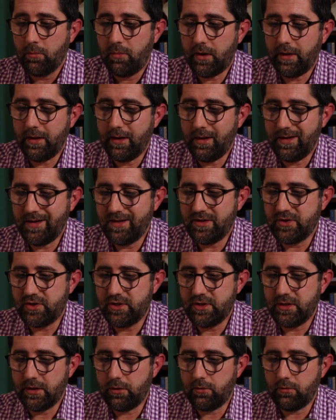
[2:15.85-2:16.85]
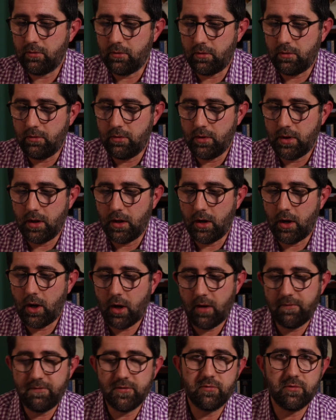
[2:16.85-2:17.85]
But in general,
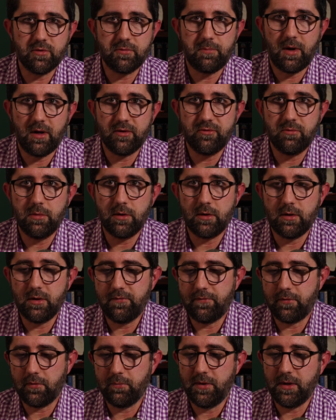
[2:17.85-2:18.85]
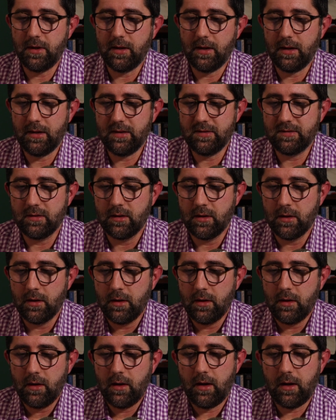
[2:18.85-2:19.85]
office responsibilities for PAs
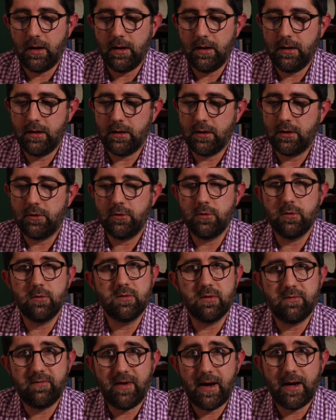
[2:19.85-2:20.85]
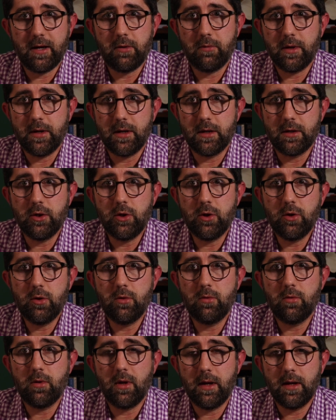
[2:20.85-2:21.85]
includes evaluating
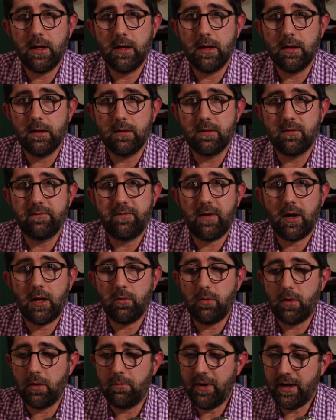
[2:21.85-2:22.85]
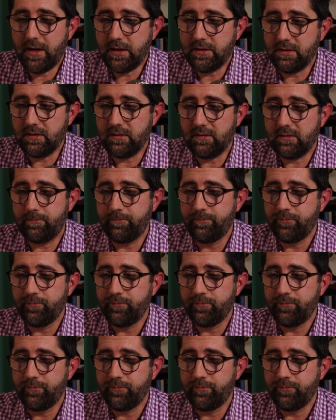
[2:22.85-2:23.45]
new and follow-up patients.